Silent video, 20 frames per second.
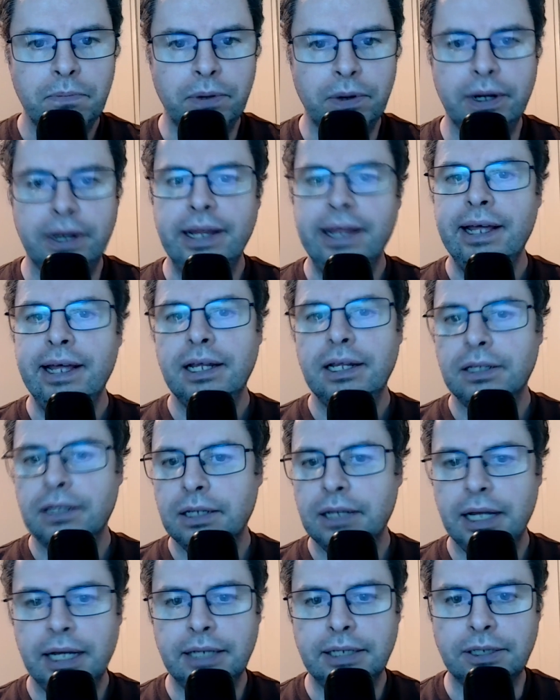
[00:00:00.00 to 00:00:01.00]
but
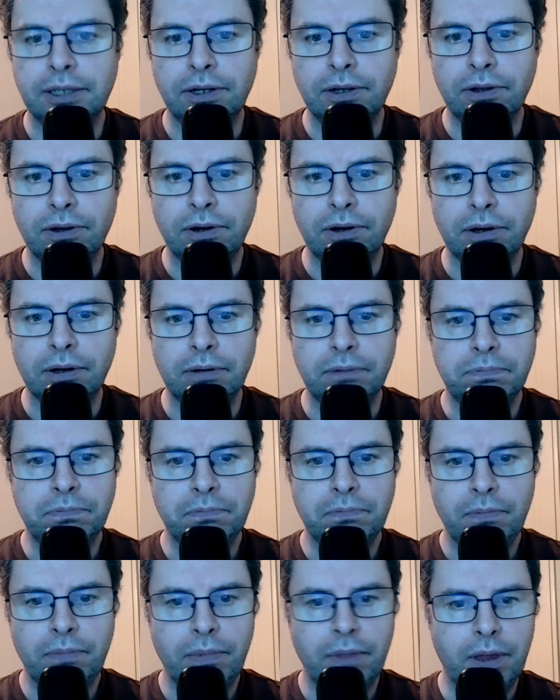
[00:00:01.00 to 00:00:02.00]
it's another
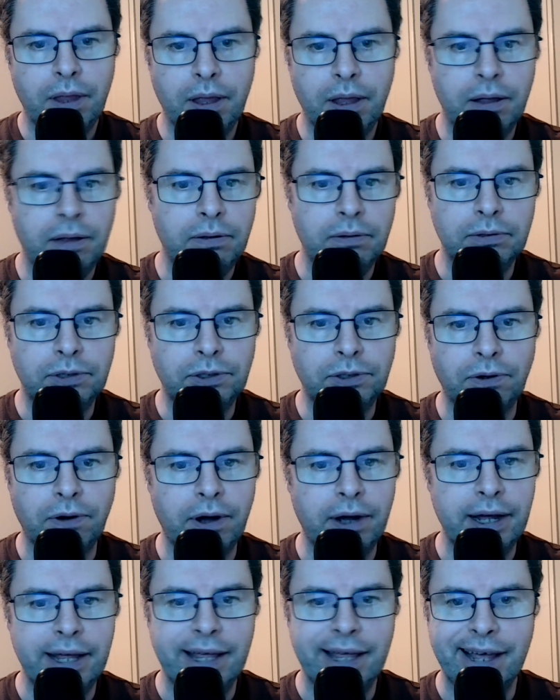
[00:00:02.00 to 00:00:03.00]

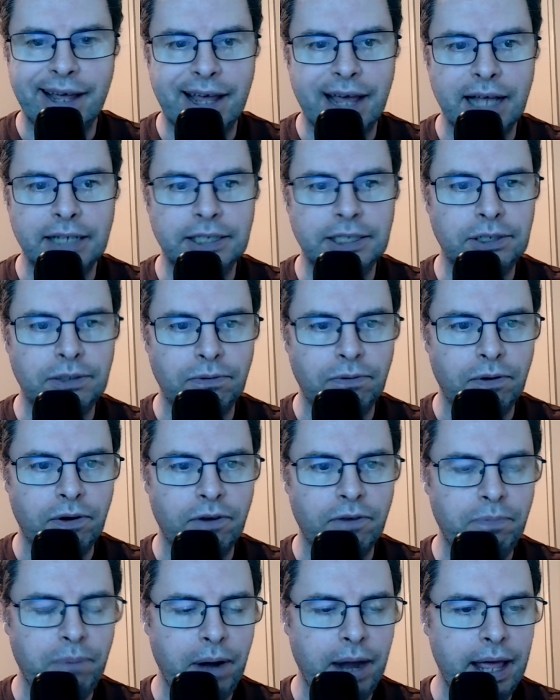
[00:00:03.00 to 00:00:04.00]
try against the run
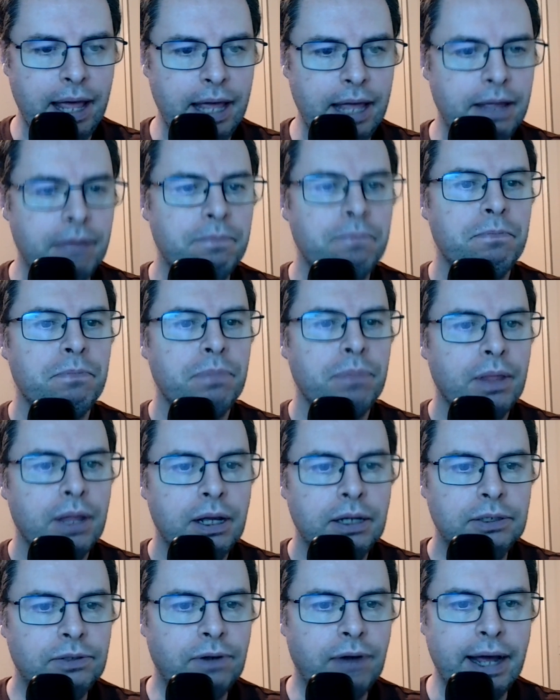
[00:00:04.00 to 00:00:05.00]
of play.
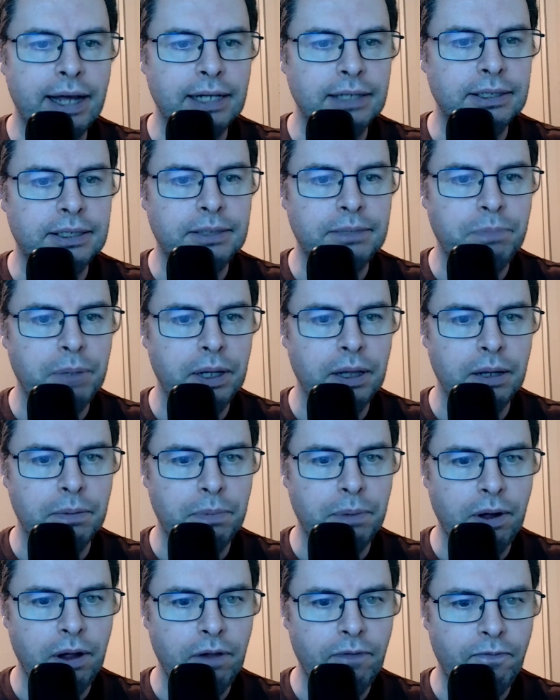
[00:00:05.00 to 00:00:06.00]
Dragons spill the
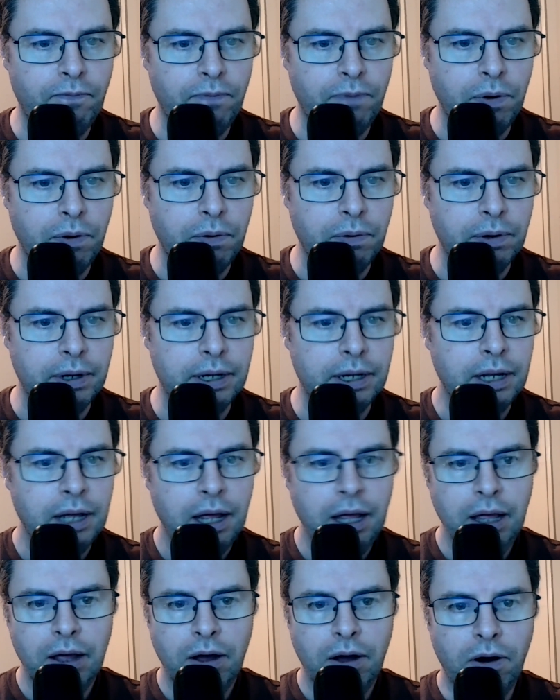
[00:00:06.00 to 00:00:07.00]
ball forward
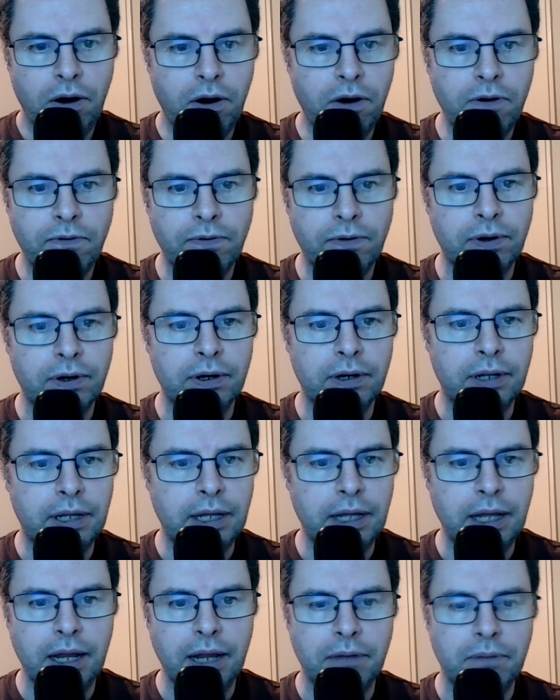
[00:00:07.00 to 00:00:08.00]
over
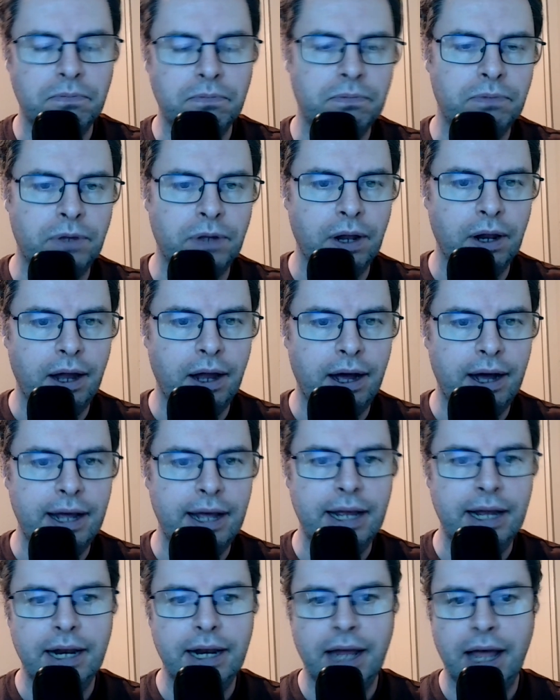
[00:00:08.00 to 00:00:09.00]
the
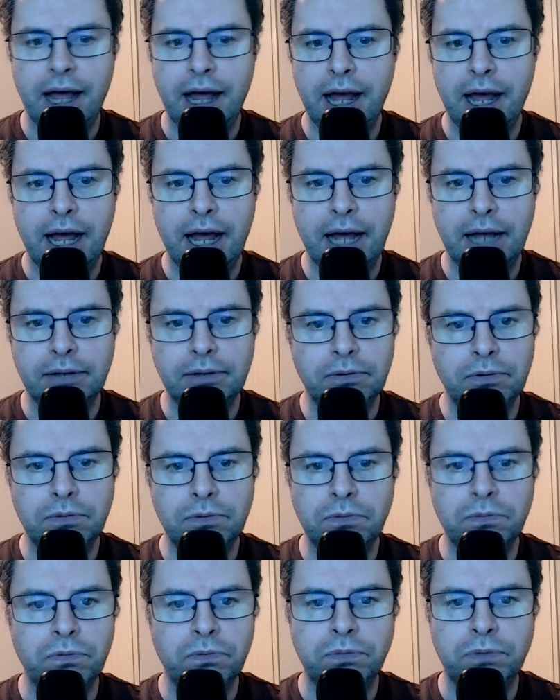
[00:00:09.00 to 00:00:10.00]
line.
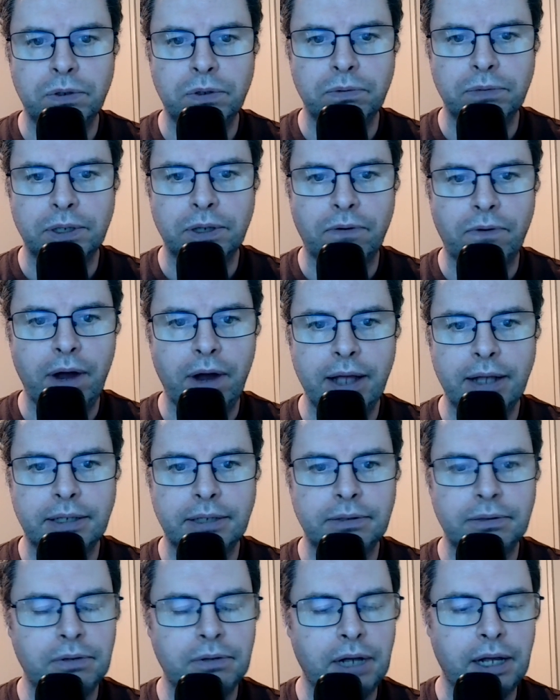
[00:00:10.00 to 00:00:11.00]
There was a great
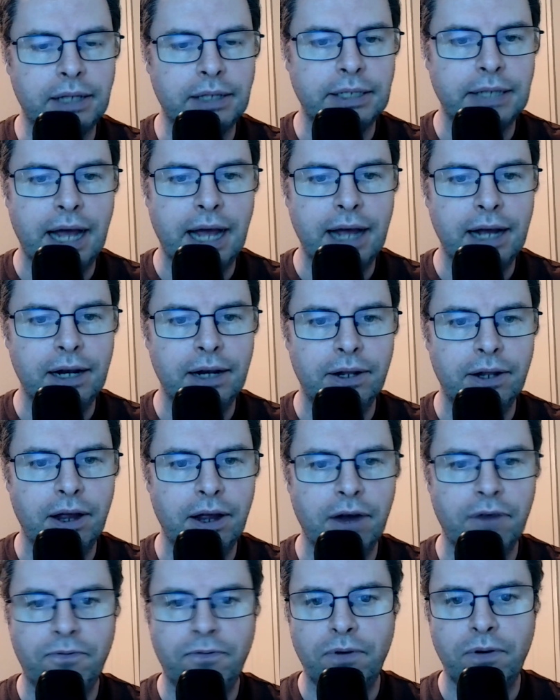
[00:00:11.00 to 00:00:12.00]
tackle in
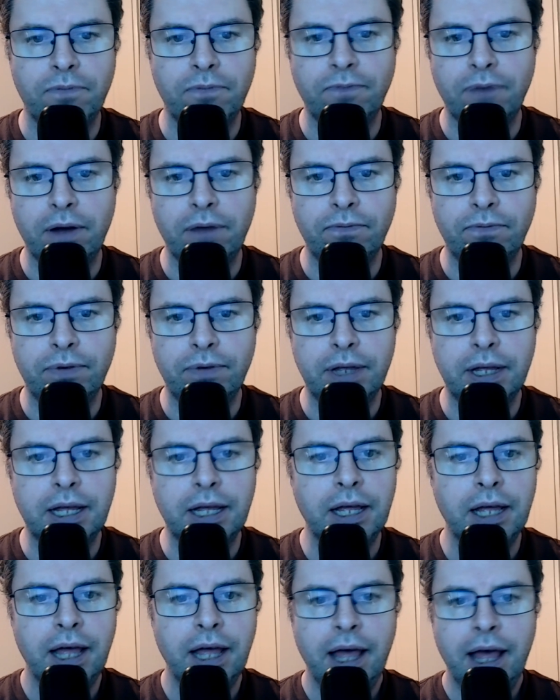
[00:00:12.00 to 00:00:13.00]
there from Van
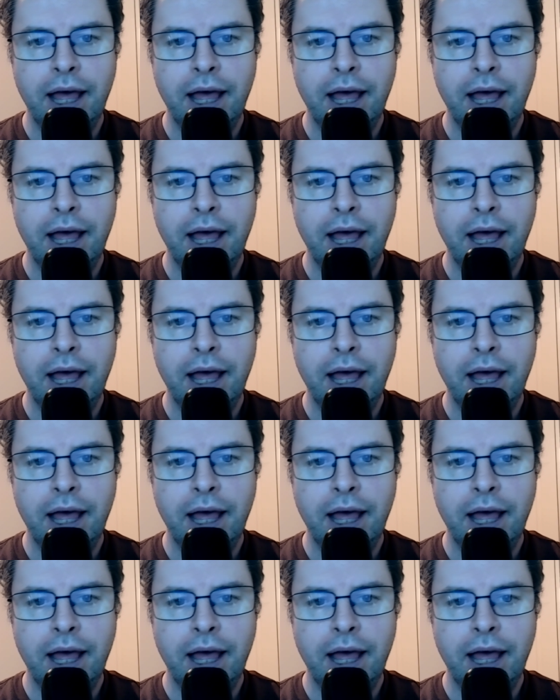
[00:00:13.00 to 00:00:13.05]
Wijk.